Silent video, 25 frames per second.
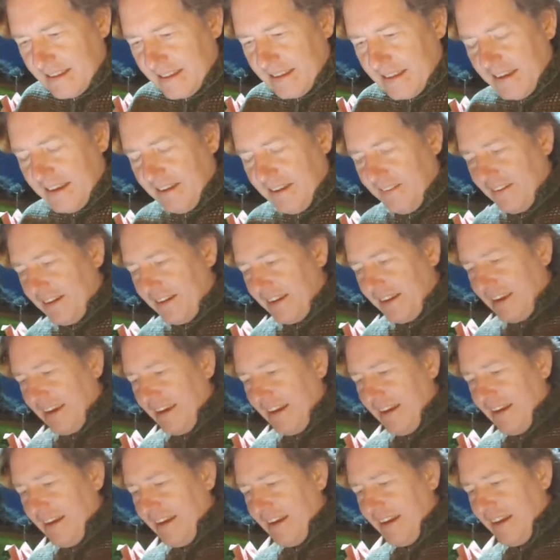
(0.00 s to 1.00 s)
Here in
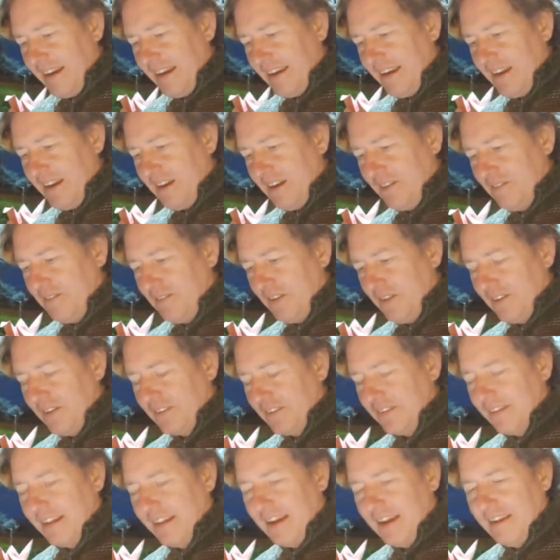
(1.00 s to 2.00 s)
Canada, you know,
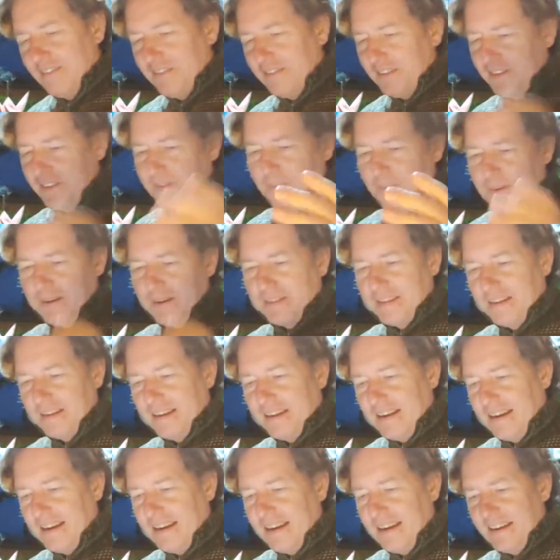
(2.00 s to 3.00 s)
folks, life, it's worth a
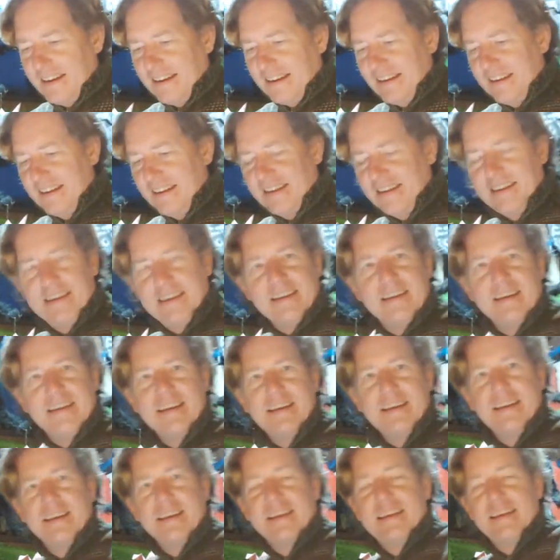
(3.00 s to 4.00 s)
lot.
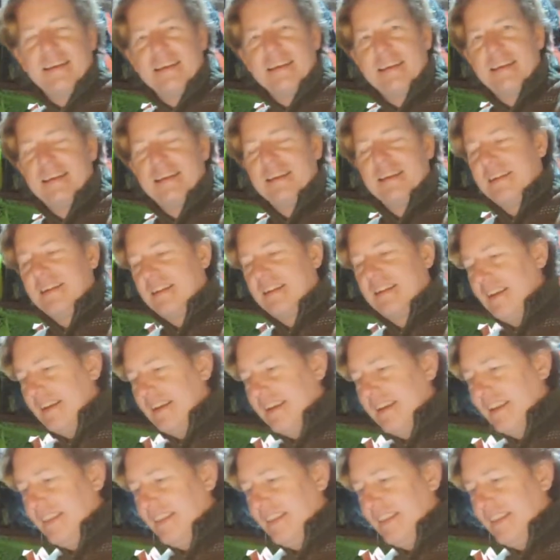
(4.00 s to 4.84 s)
Like